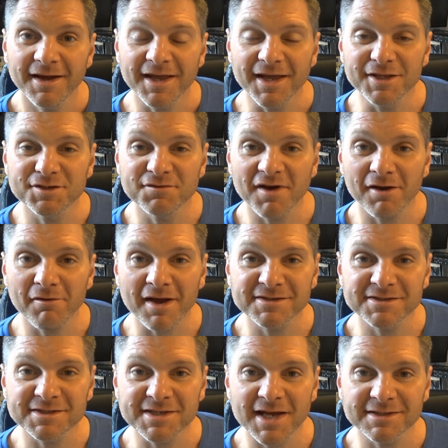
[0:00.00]
each of our
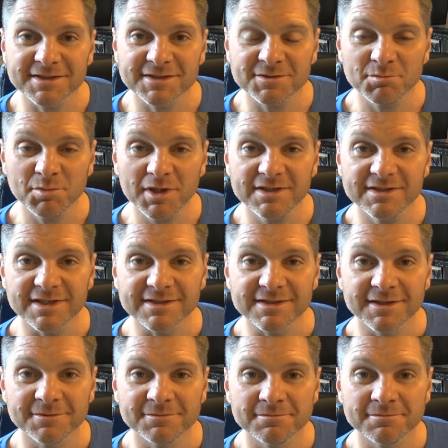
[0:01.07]
exercises and pieces.